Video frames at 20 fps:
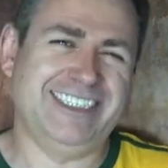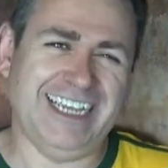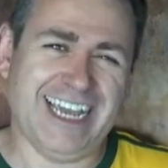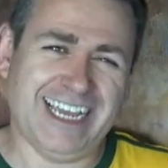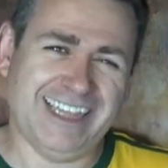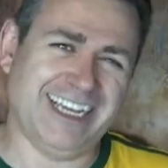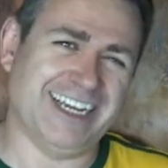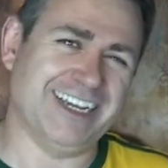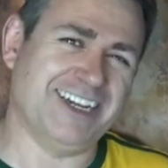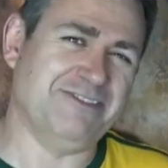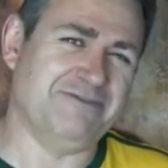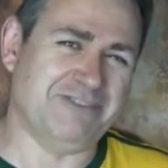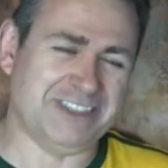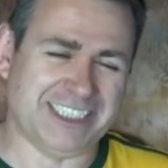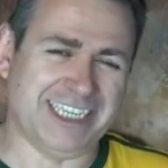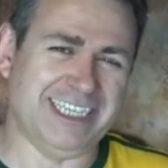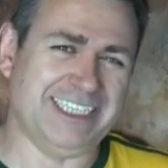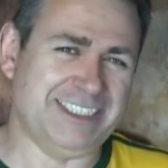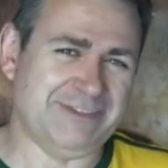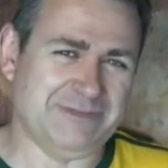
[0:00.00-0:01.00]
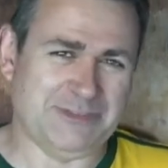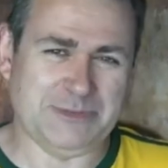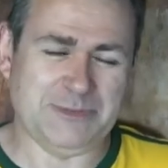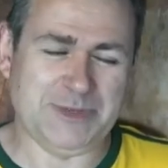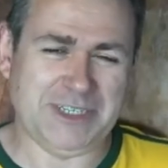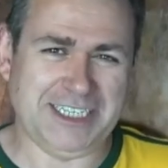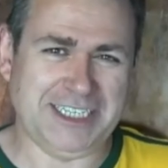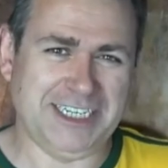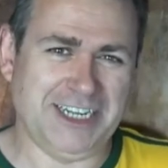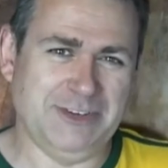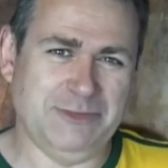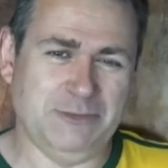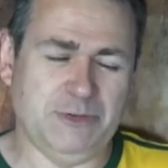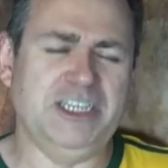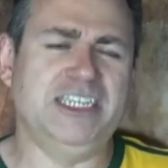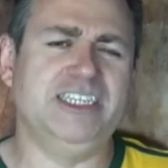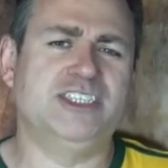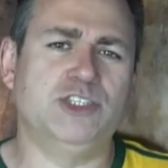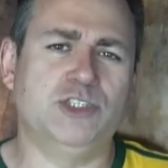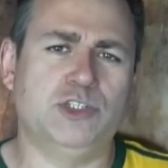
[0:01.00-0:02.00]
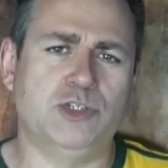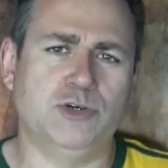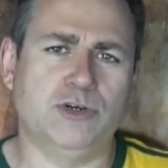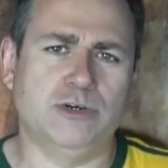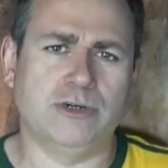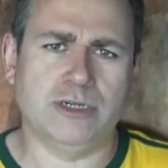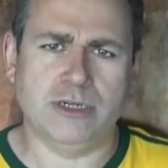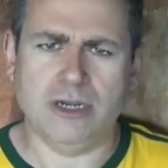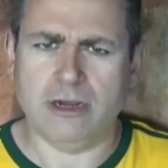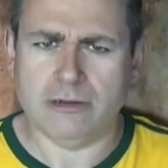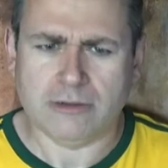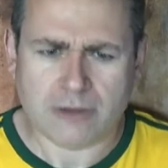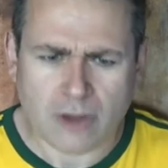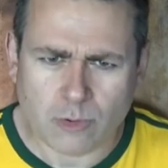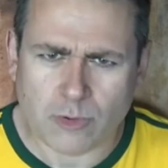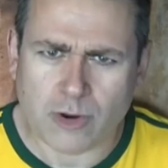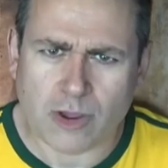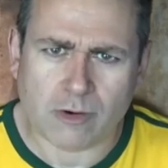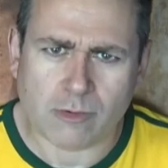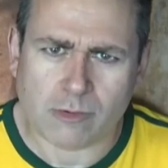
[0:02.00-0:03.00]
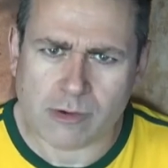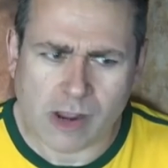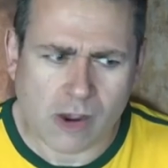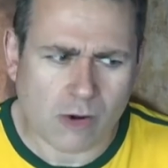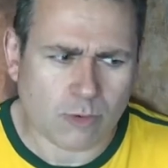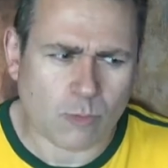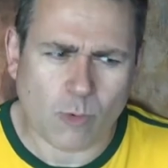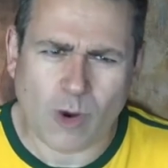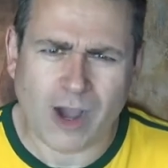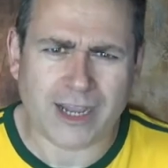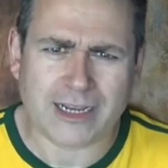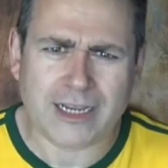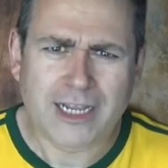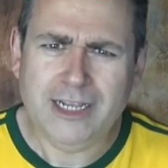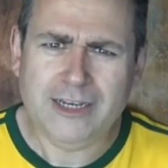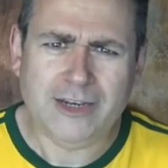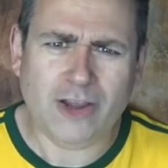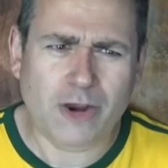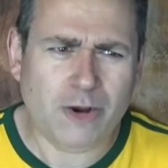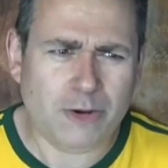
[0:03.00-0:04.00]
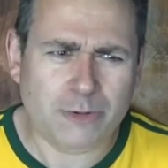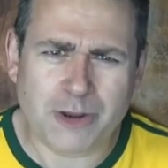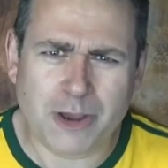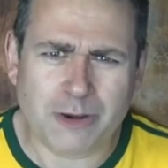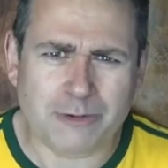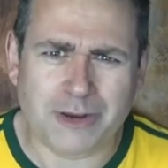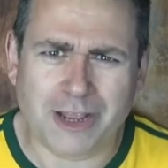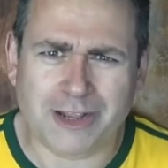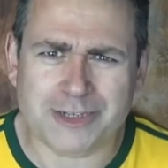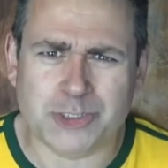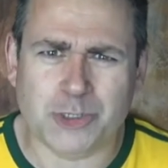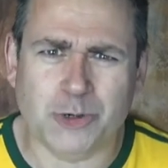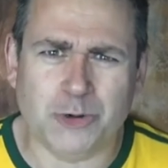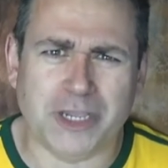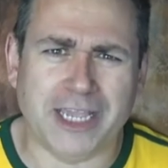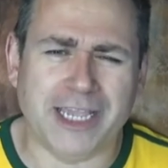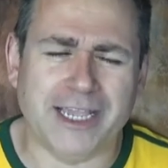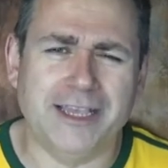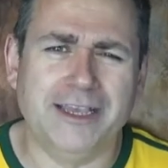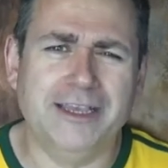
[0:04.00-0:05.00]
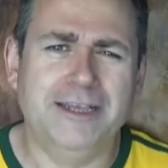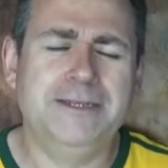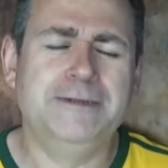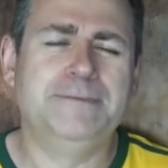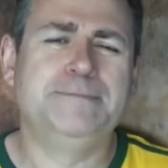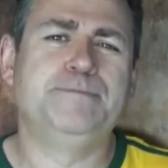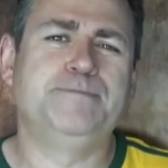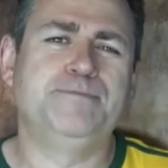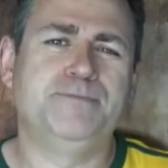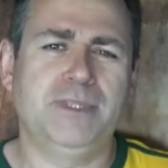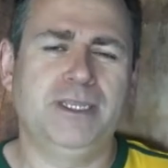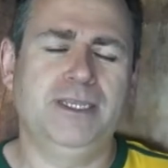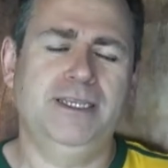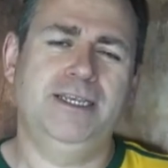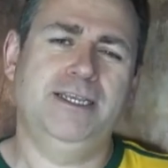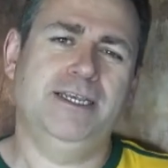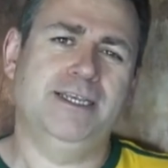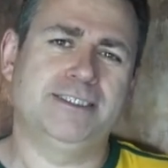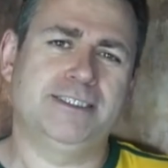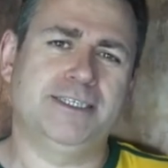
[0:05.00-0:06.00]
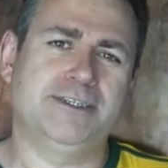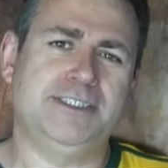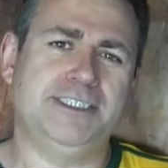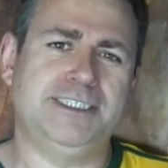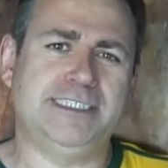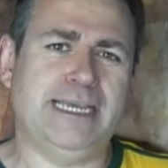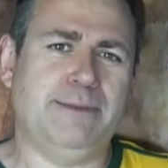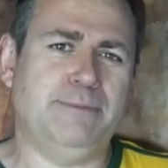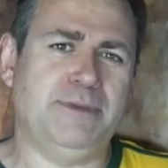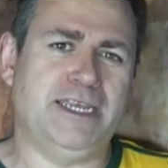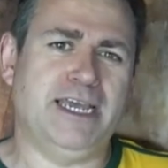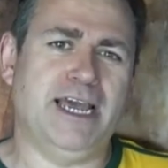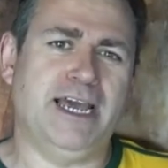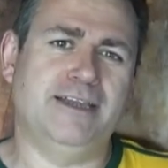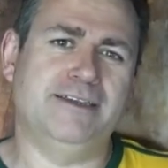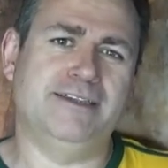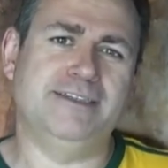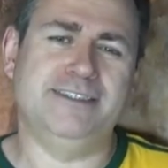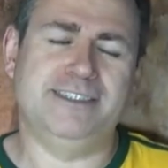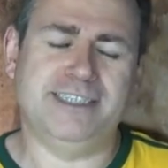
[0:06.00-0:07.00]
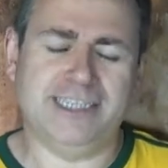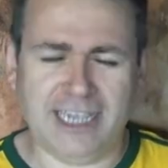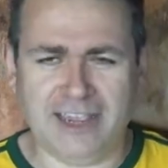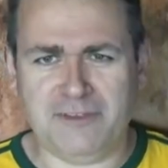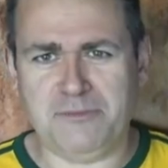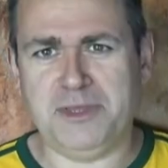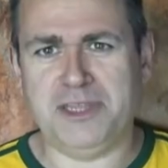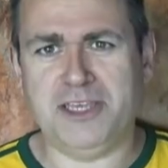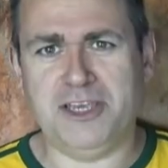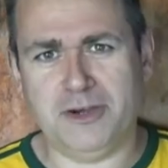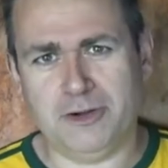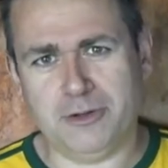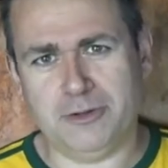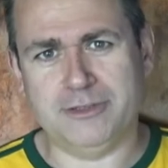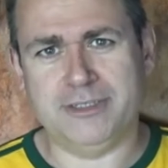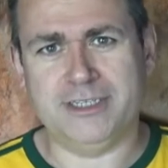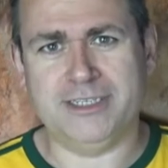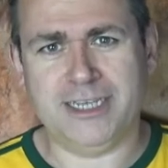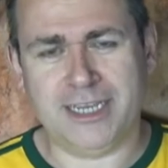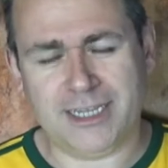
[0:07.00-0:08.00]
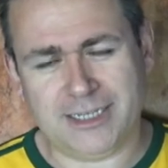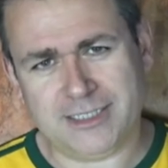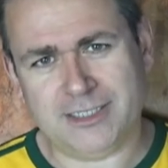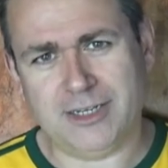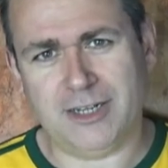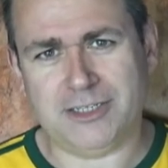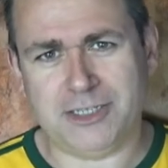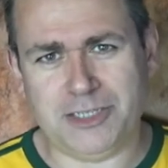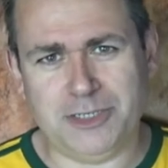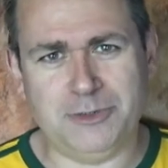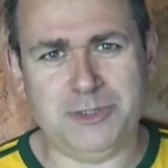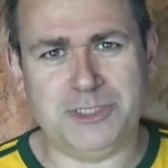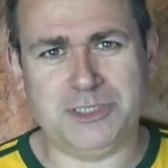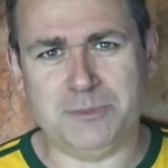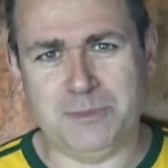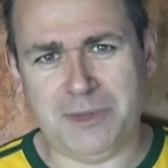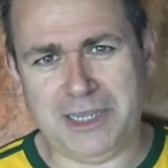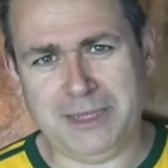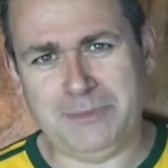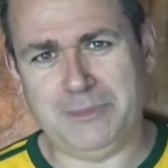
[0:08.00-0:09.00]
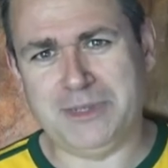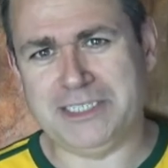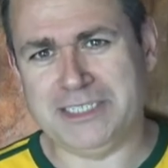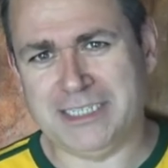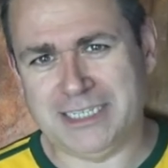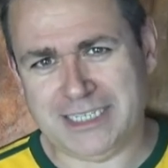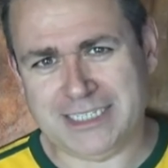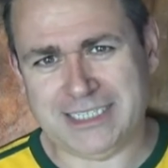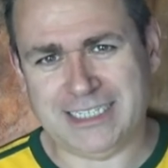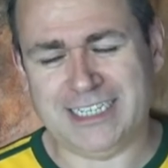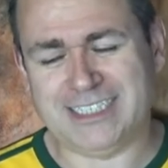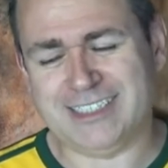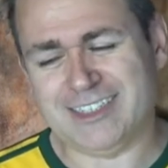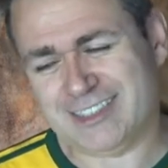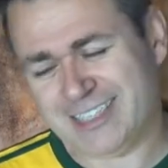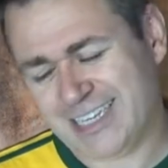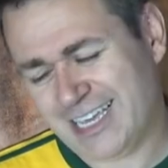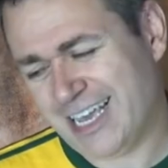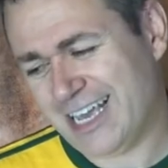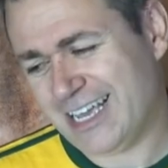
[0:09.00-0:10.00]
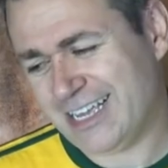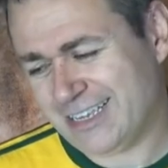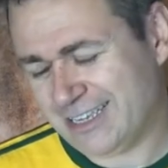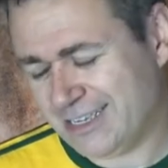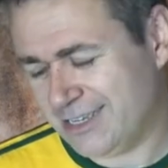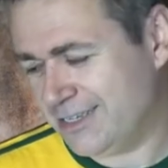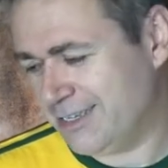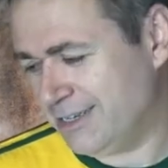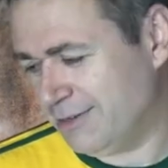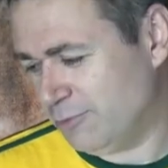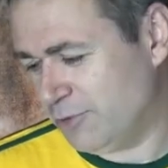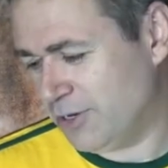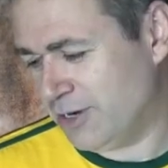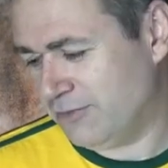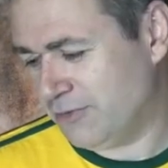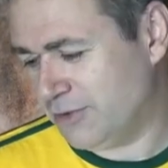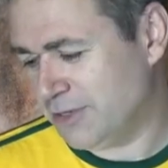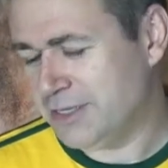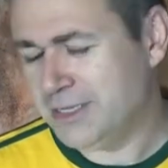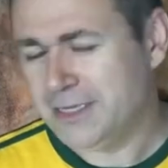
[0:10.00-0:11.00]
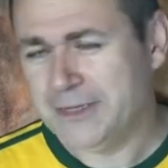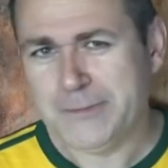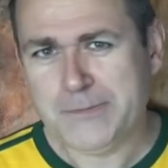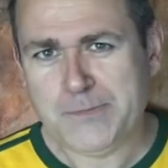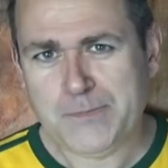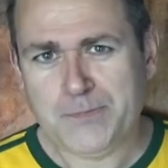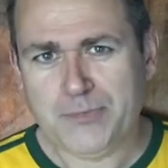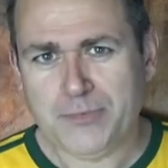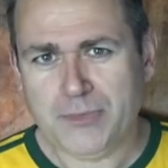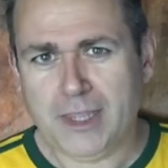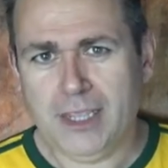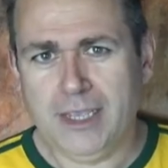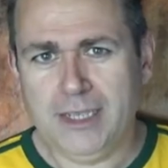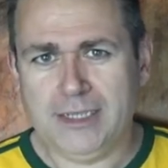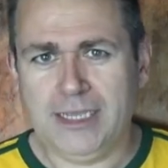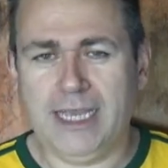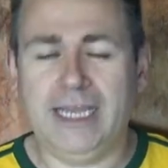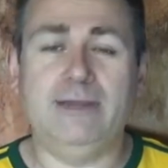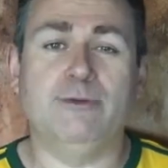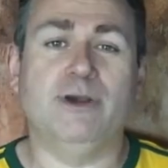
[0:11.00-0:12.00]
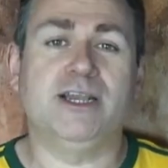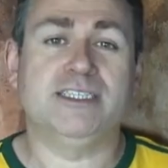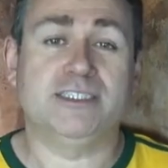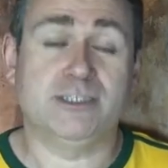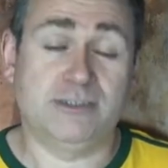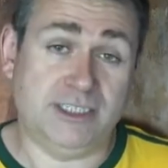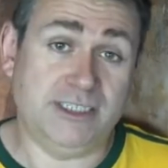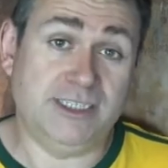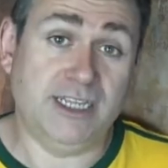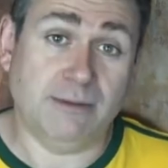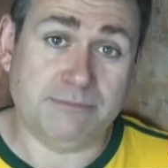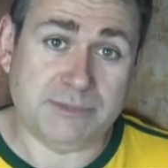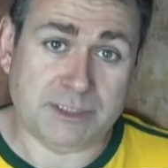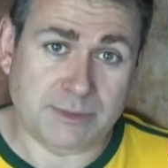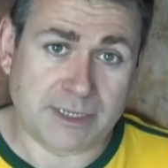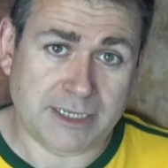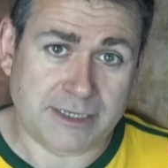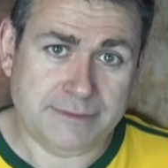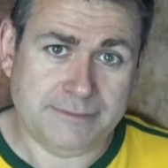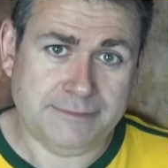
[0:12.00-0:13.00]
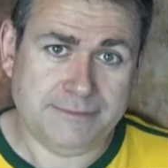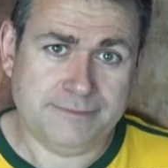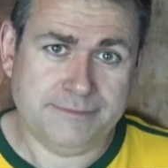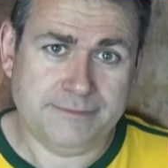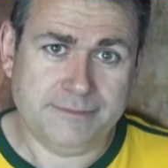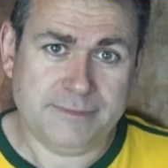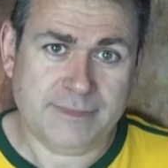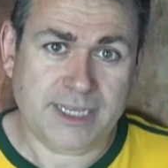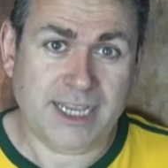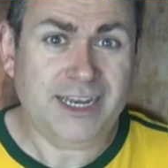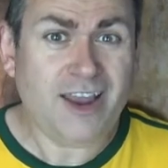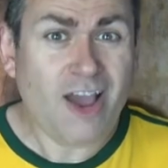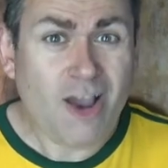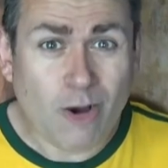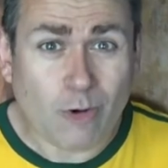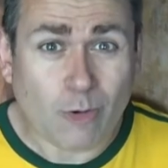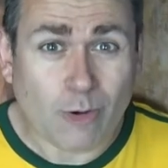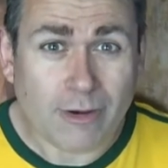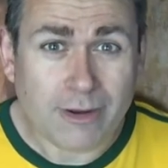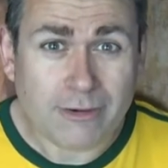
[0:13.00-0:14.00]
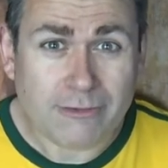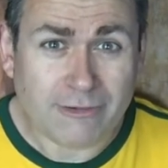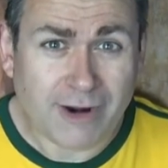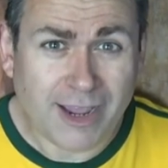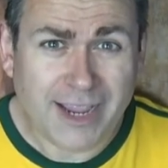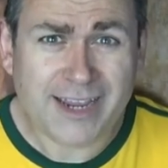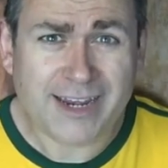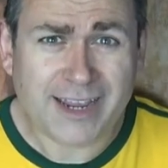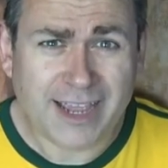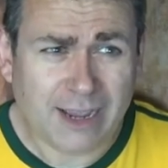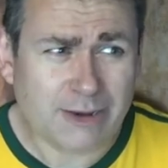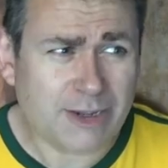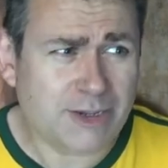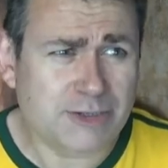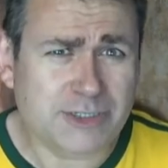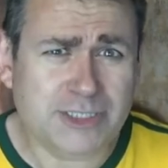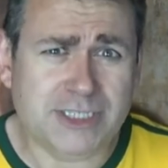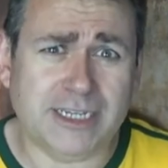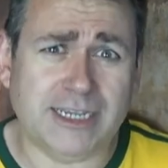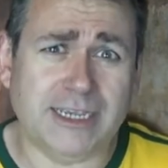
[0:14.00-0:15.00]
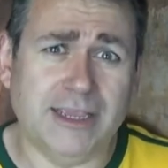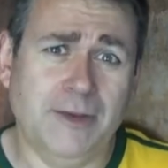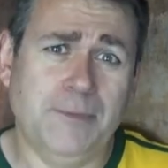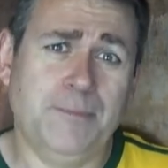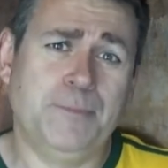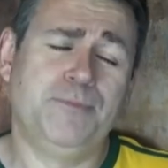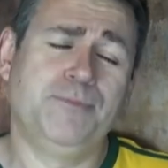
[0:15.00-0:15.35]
she had that conversation with me, you know, we need to talk. Oh, no, no, no, why? No, no, not talking. So she sat me down and she gave me the old, yeah, it's not you, it's me business. And I thought, yeah, yeah, yeah, whatever. Anyway, so she dumped me. I know, right? How could she?